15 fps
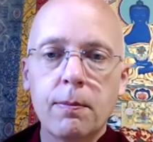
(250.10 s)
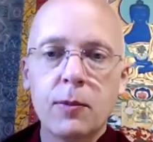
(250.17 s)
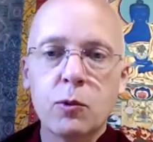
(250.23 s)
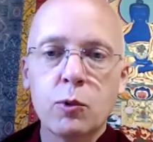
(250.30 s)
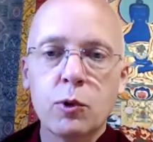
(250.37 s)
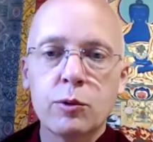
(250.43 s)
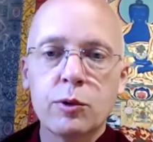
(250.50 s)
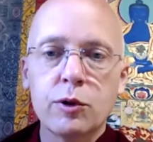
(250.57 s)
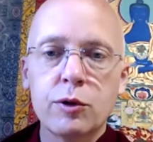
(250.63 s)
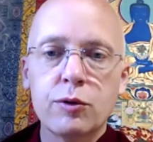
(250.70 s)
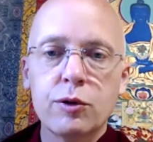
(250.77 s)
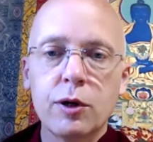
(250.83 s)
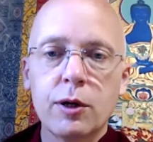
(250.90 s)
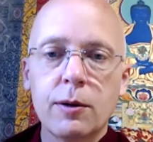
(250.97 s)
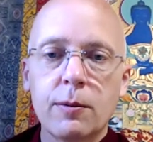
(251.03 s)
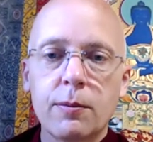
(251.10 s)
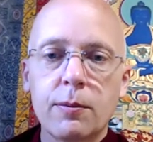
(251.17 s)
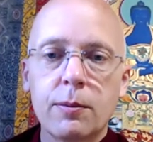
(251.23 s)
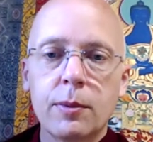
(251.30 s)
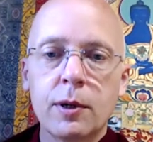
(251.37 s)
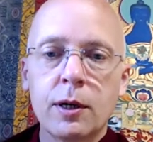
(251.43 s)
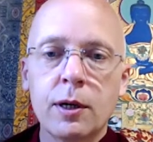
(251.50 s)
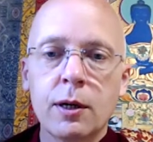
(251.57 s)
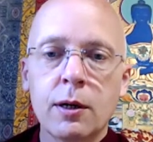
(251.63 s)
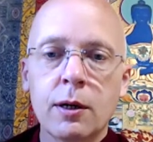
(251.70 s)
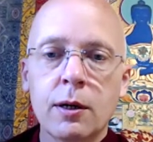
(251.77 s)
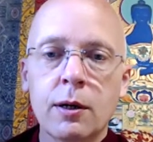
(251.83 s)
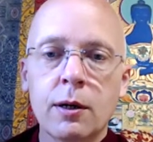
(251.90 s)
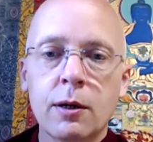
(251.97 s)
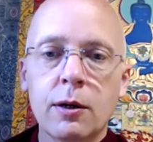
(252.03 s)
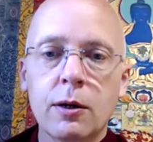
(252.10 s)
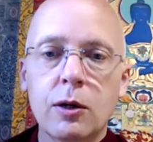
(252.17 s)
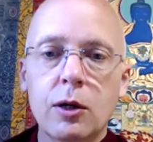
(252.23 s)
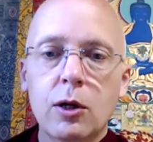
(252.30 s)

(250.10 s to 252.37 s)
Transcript: what are we saying? Uh,